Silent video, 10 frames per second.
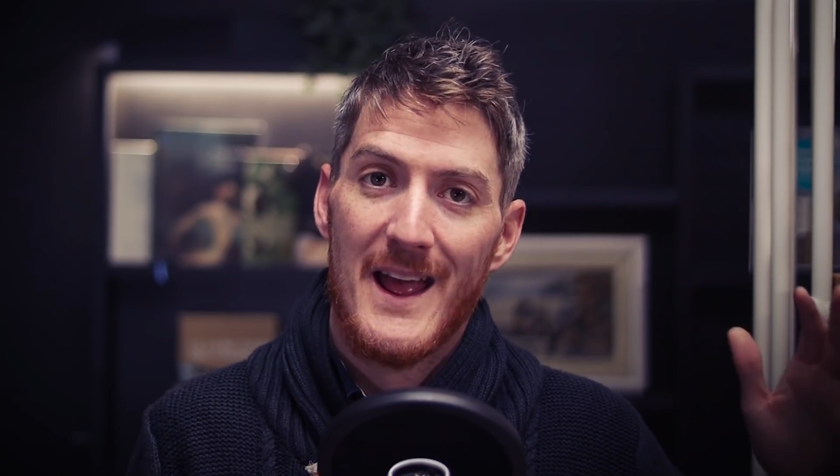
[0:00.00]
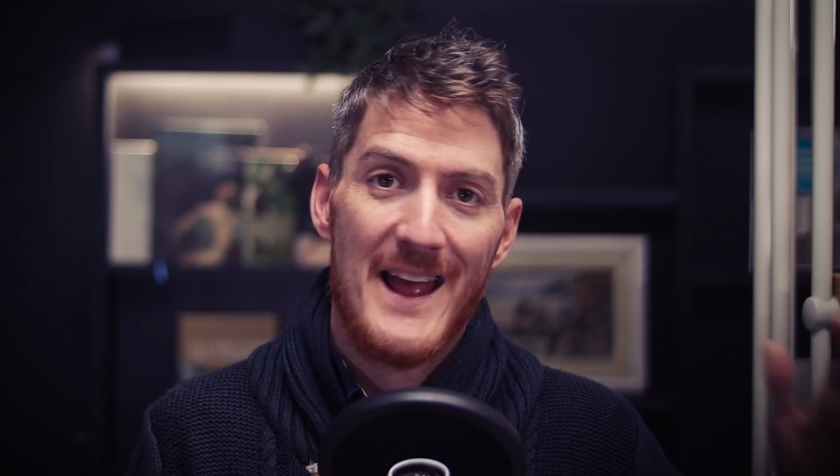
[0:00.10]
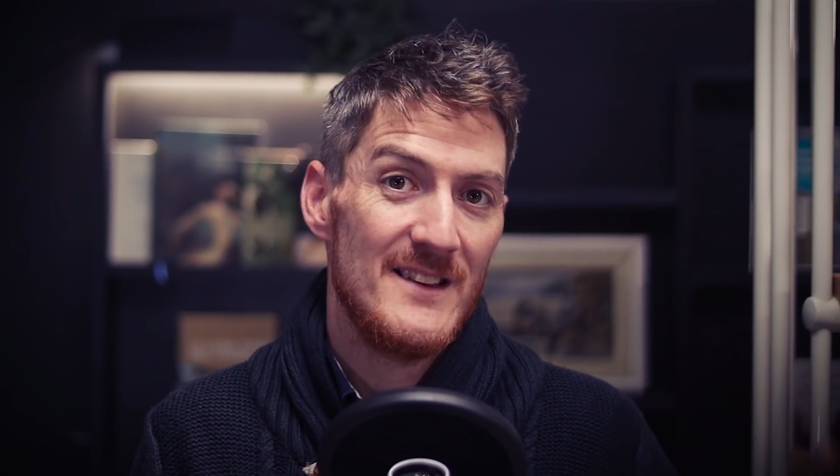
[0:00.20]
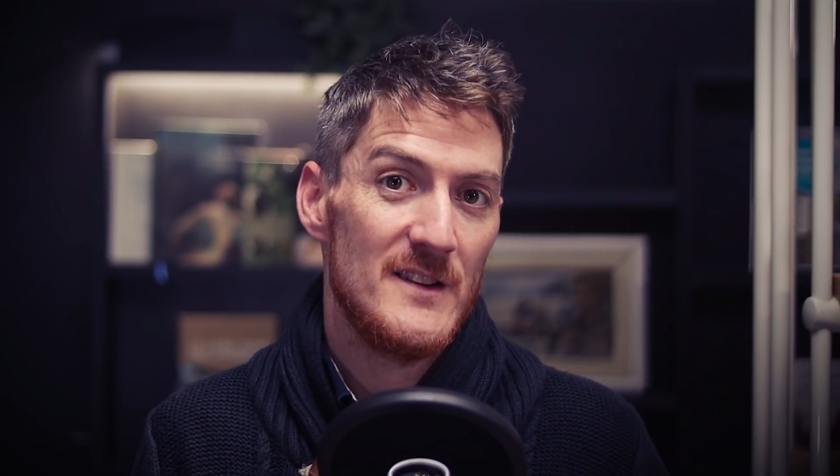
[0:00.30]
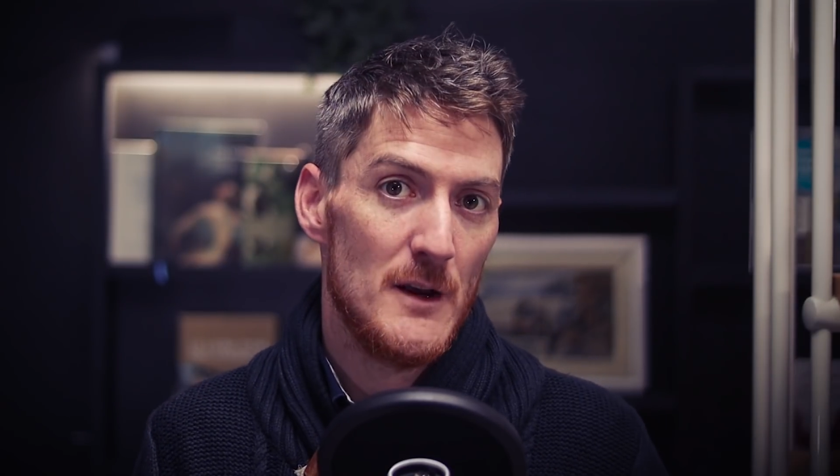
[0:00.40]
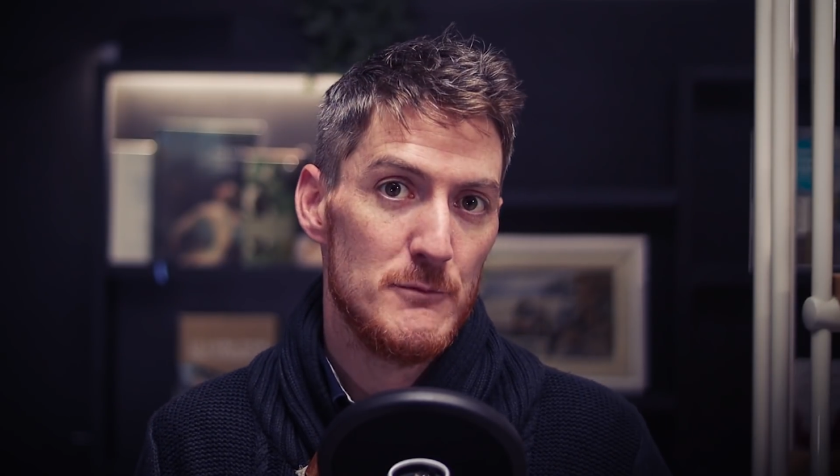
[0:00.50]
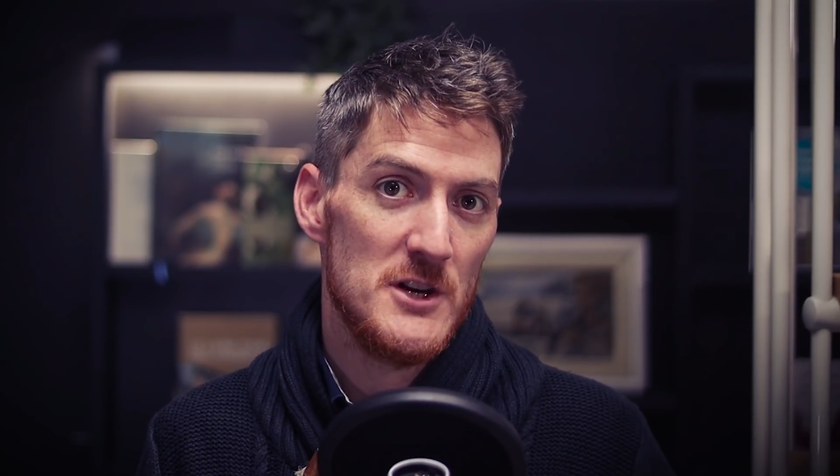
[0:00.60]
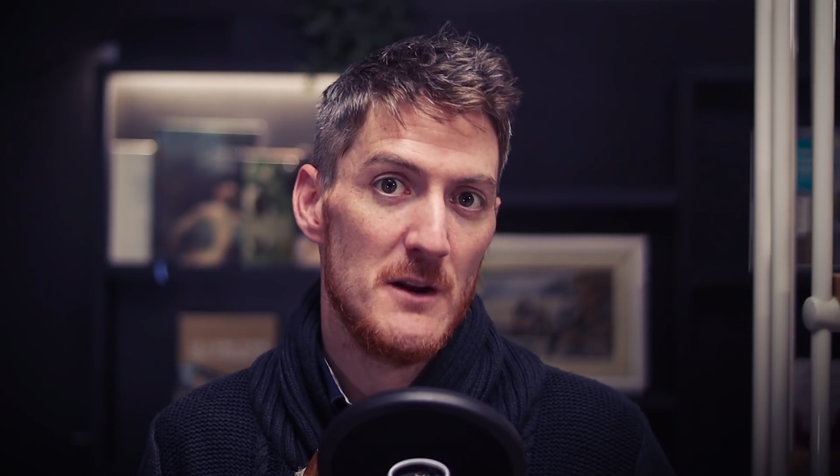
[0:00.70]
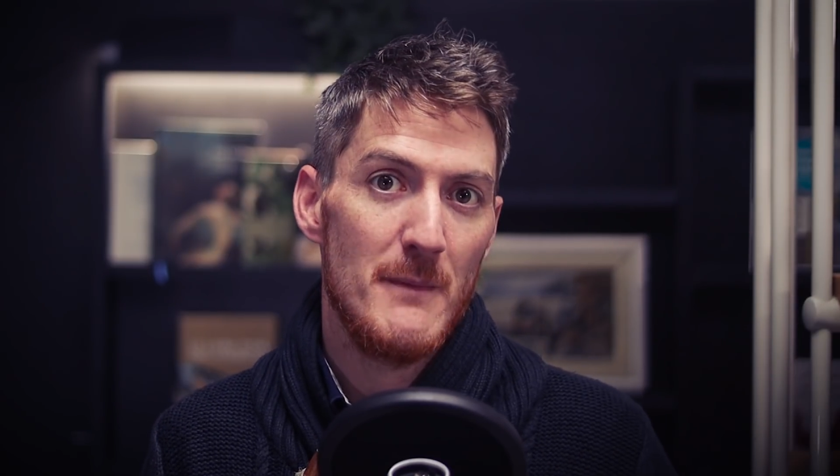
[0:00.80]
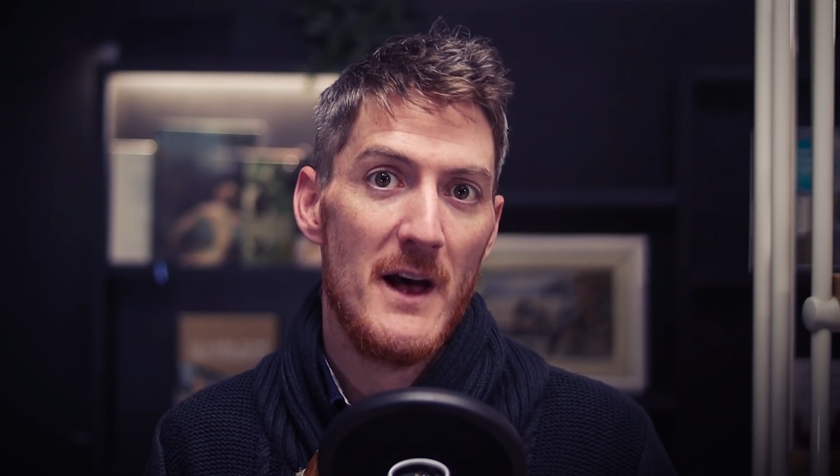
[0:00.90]
and
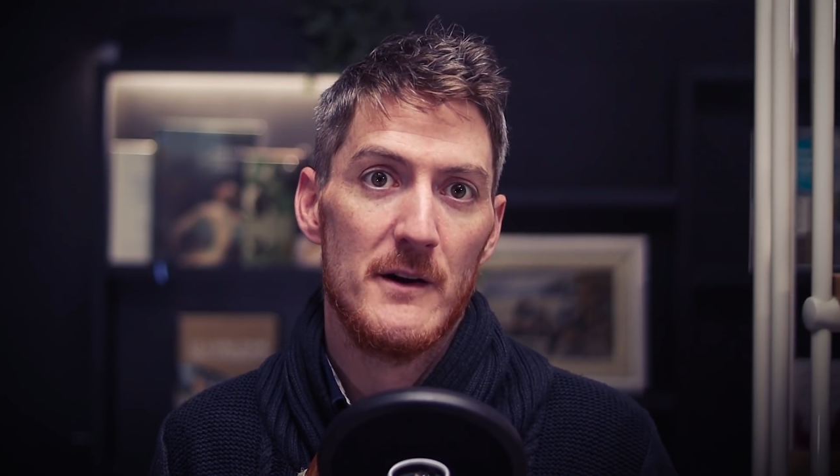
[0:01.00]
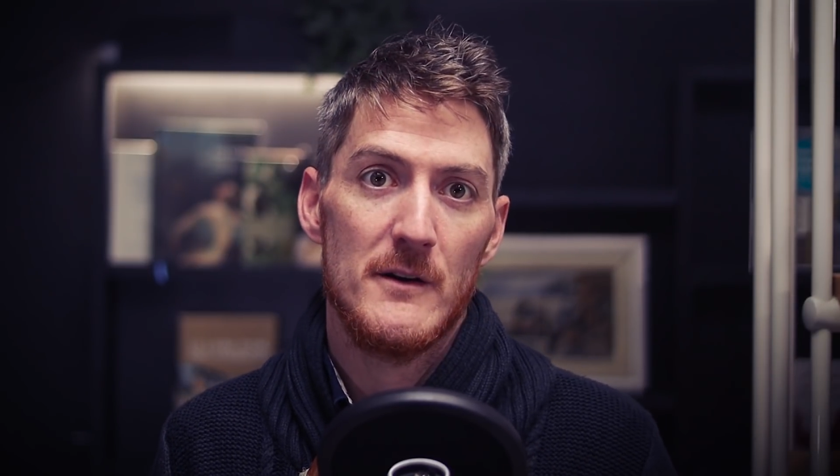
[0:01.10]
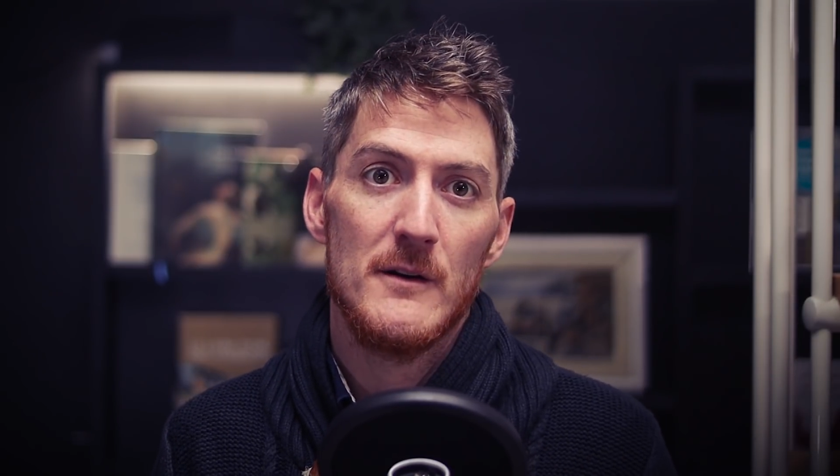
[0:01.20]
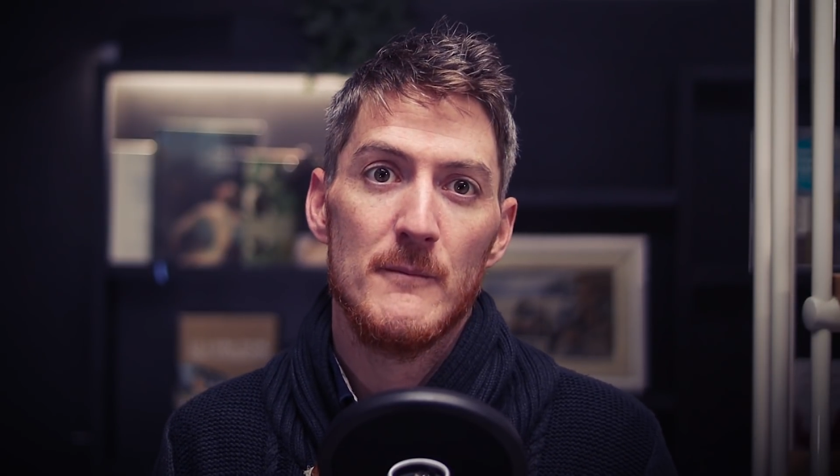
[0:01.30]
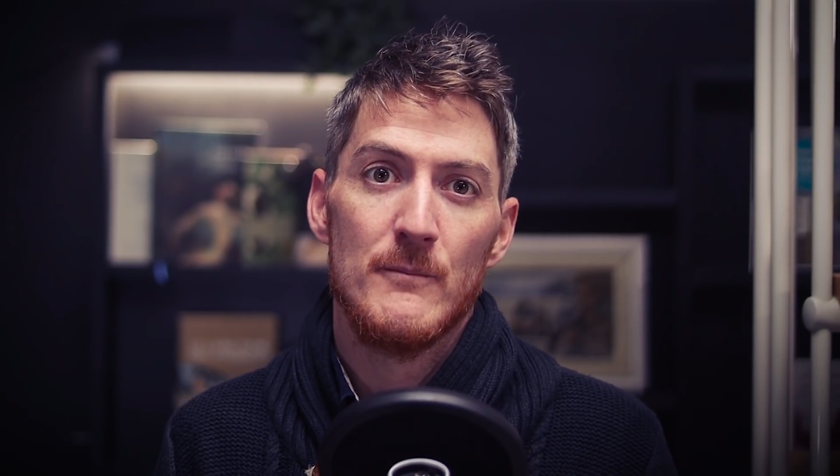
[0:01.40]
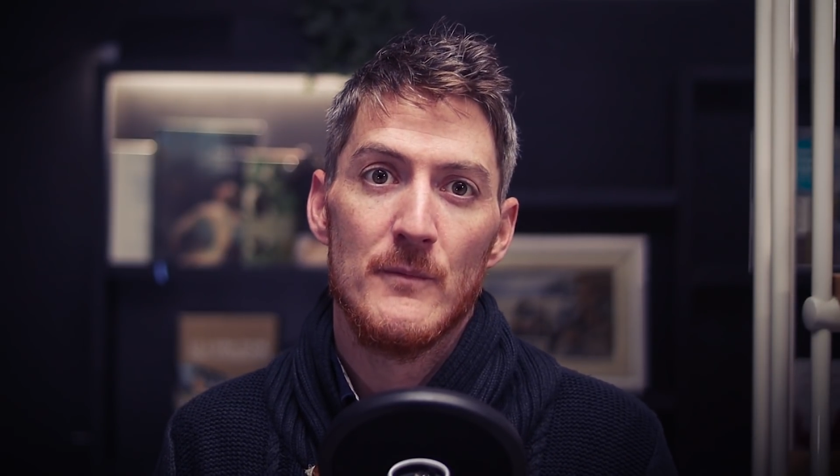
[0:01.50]
subject matter,